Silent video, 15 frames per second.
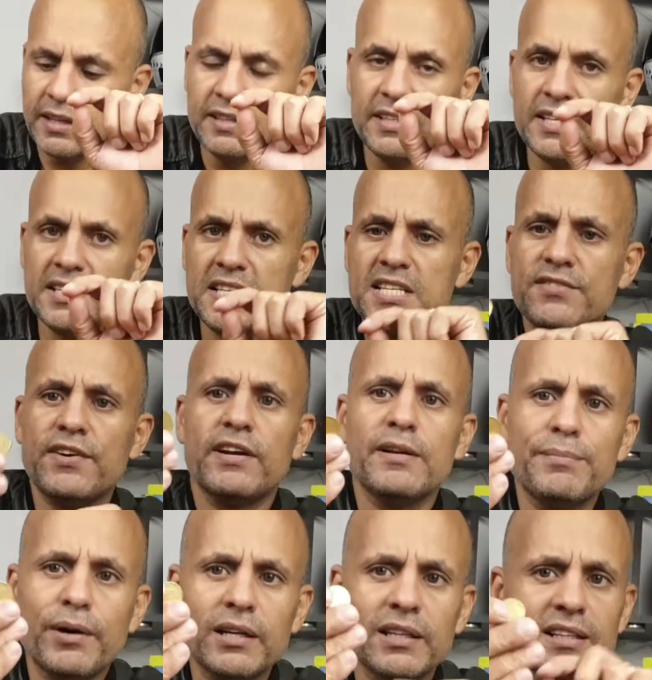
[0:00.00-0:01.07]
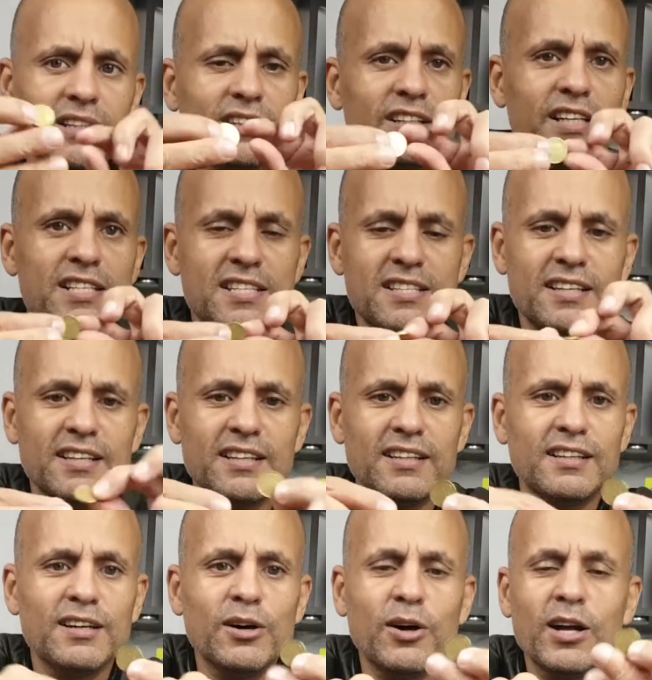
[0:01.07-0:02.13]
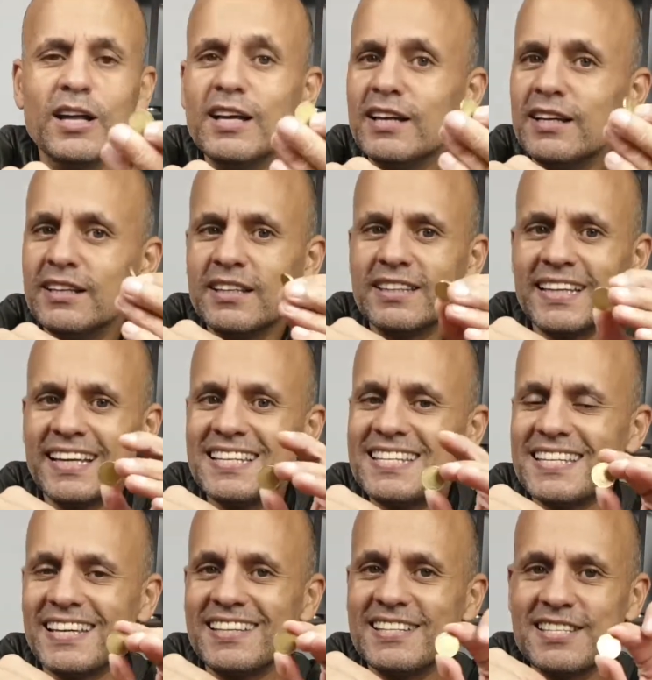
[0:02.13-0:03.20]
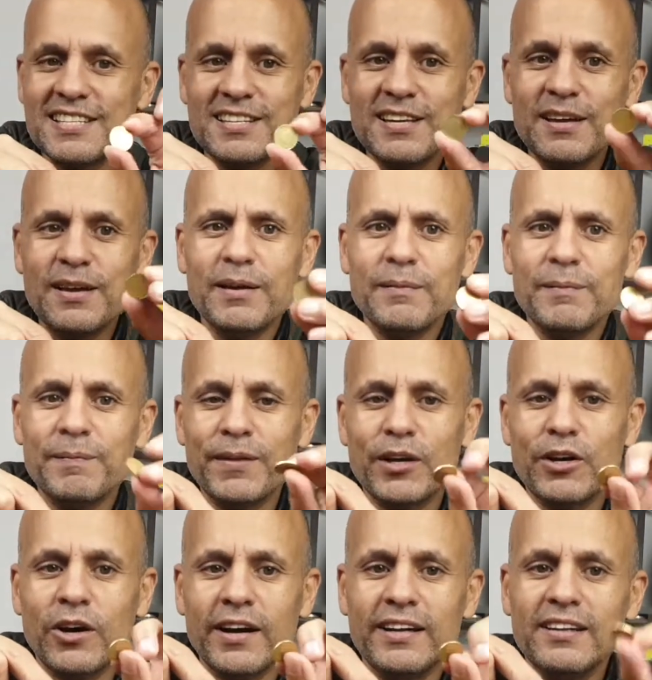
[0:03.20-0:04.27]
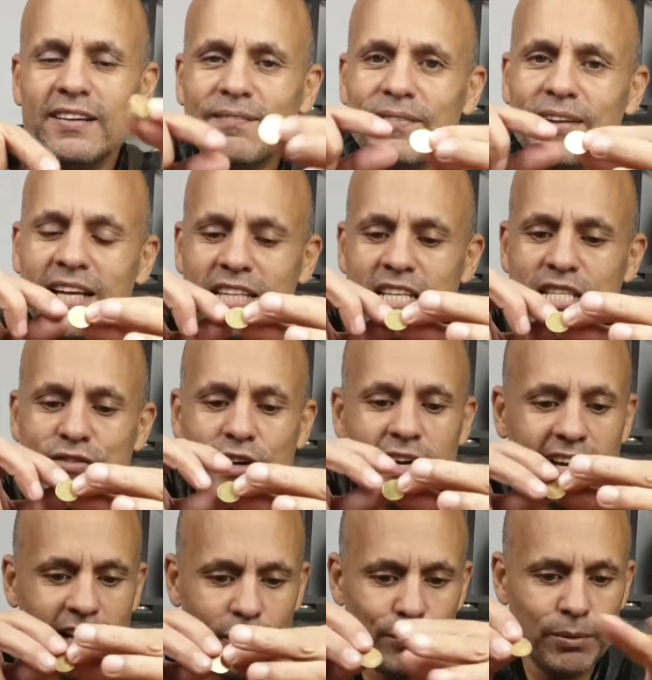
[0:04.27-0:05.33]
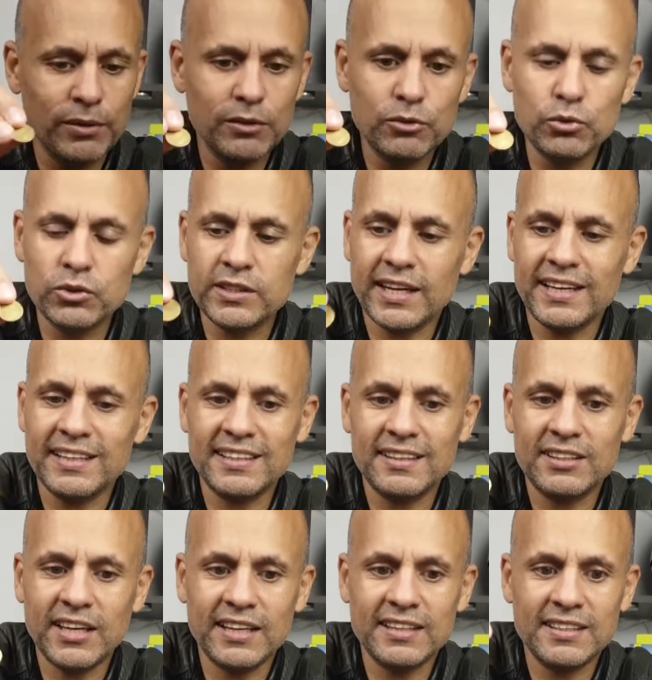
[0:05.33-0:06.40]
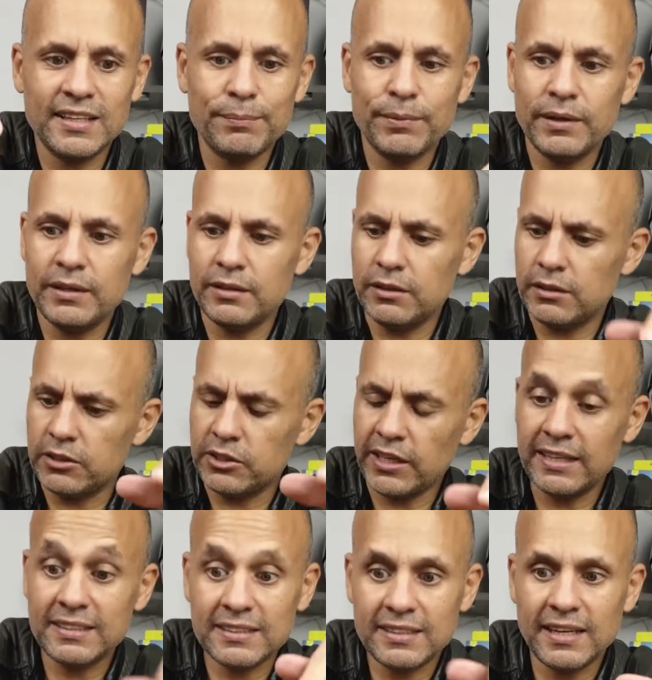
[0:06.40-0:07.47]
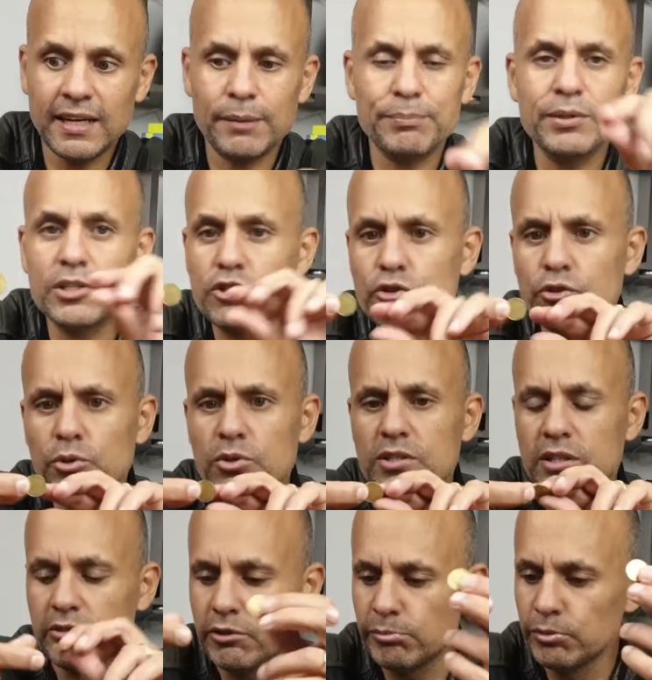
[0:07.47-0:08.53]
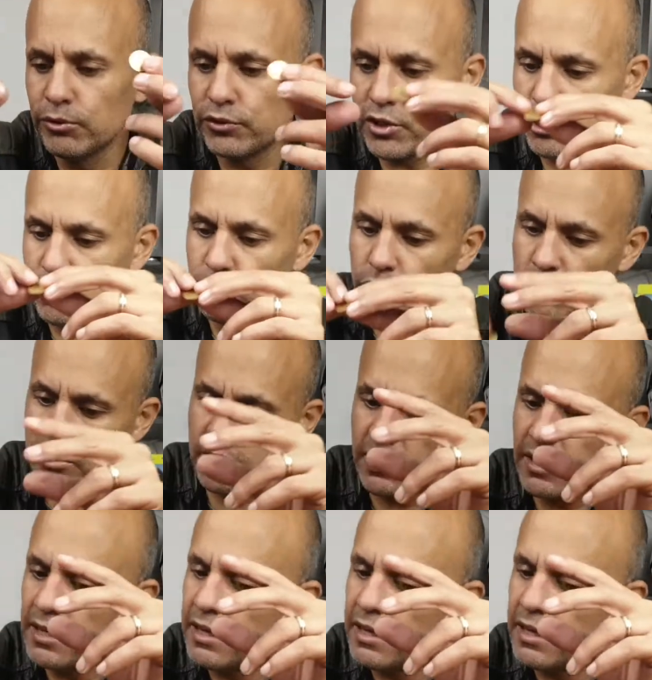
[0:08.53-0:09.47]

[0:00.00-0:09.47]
this is very important. It's the 10 cents coin that it's very helpful to tighten up the screws and remove the screws.